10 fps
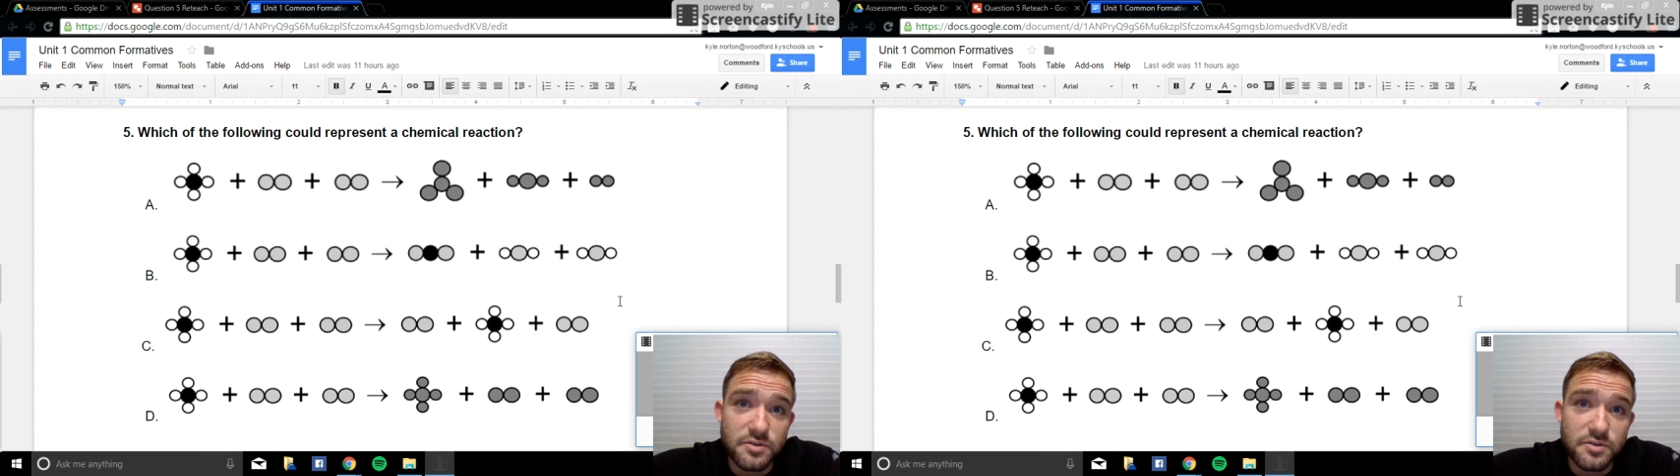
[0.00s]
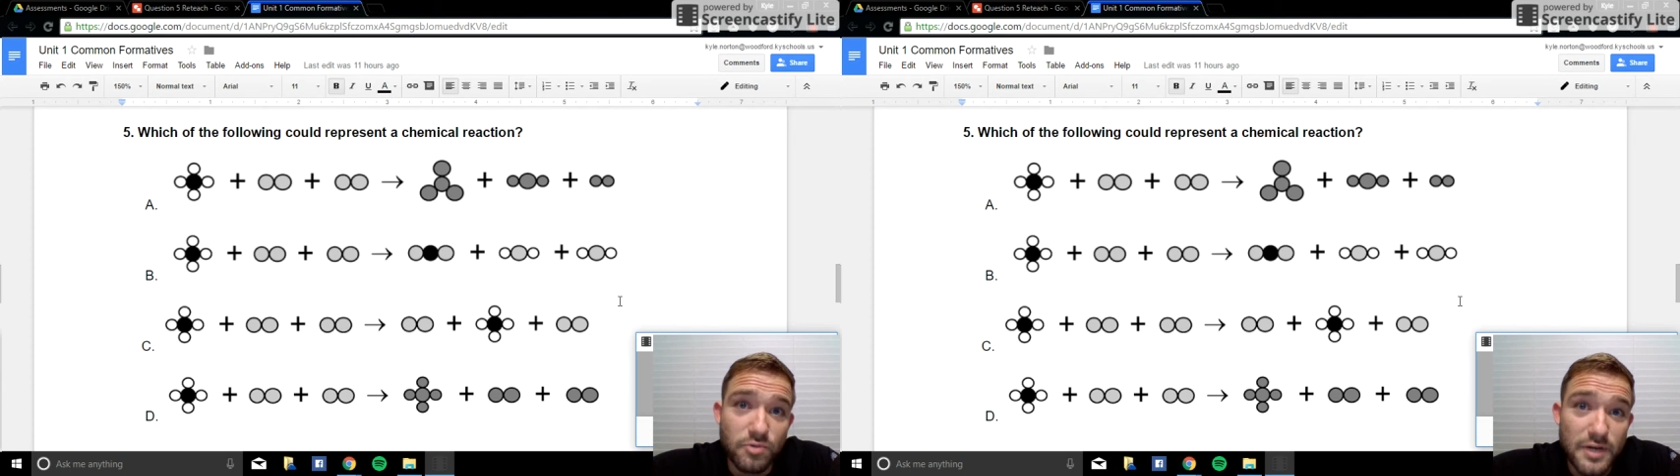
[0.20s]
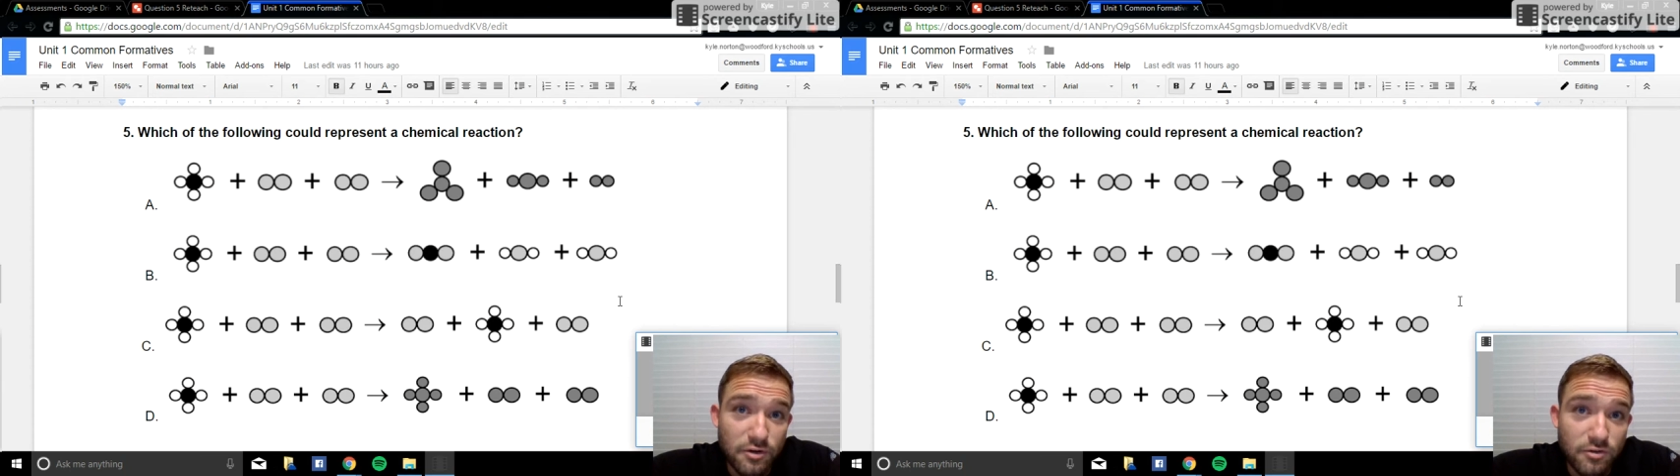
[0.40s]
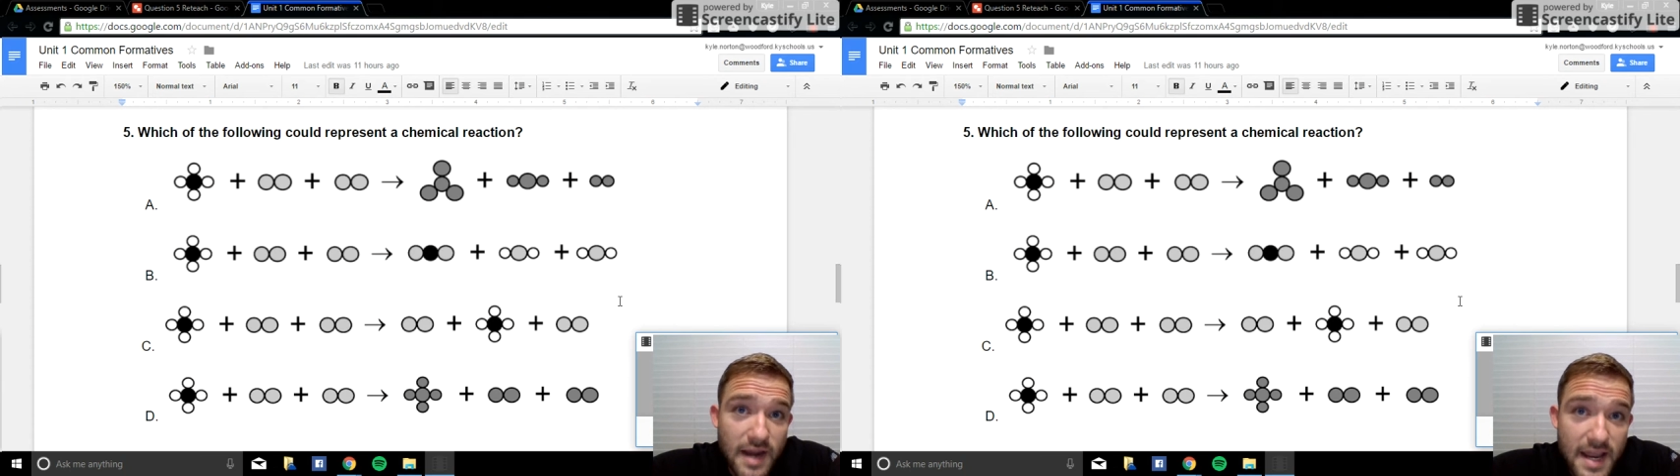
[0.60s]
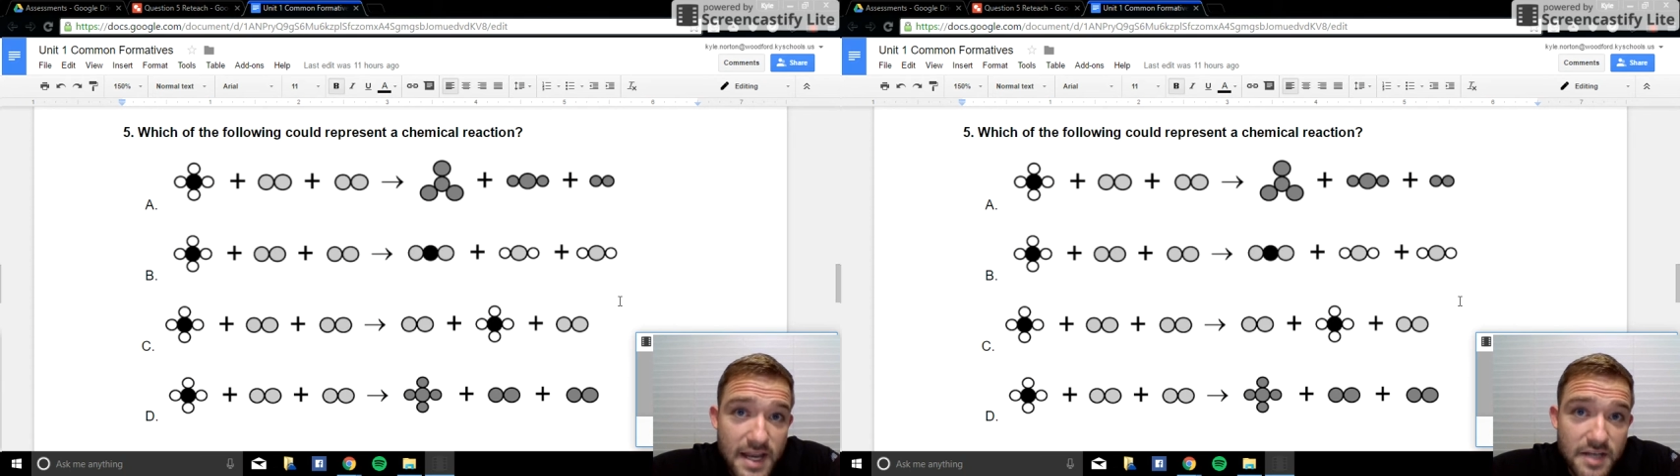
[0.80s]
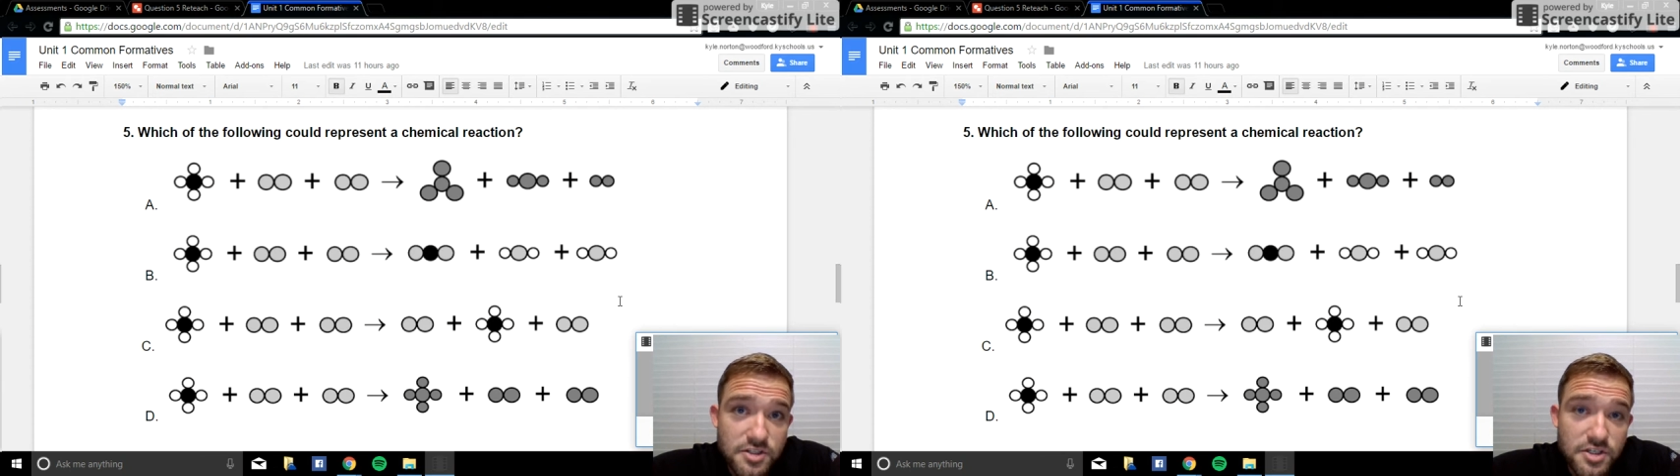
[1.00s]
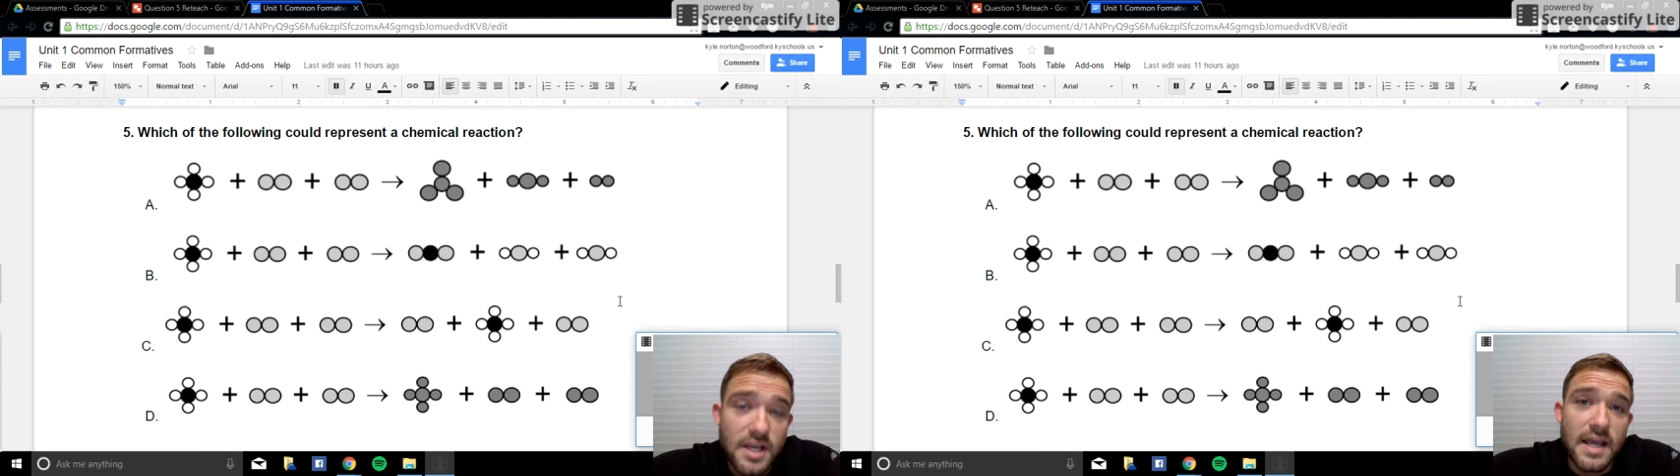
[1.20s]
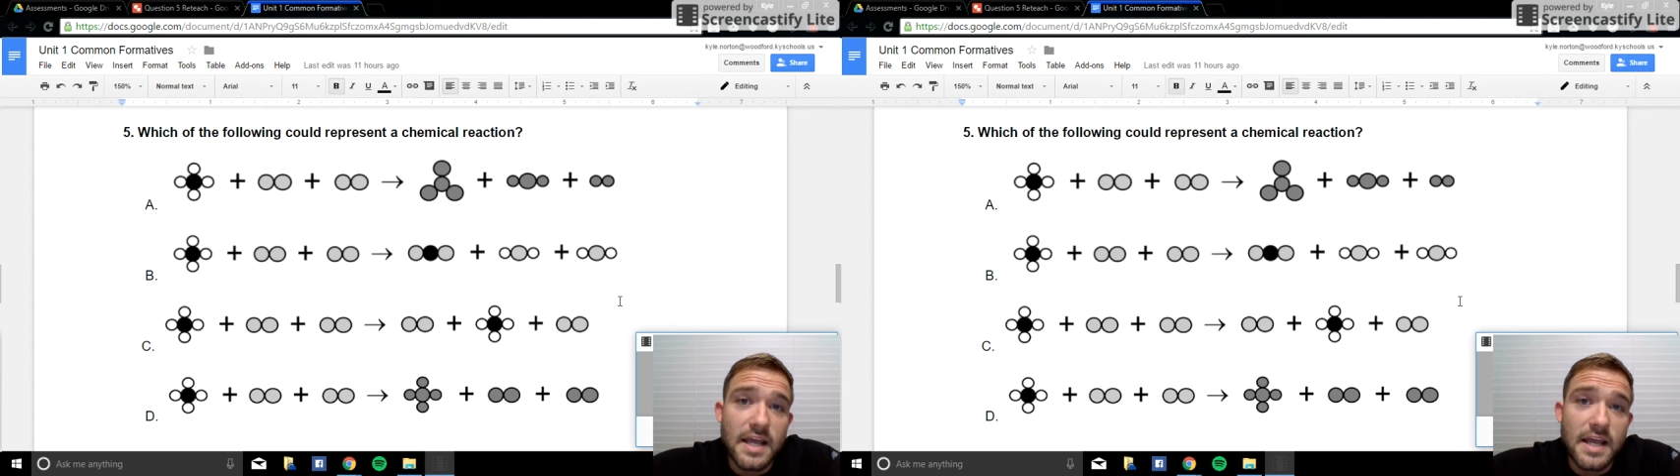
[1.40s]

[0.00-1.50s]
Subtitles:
to rearrange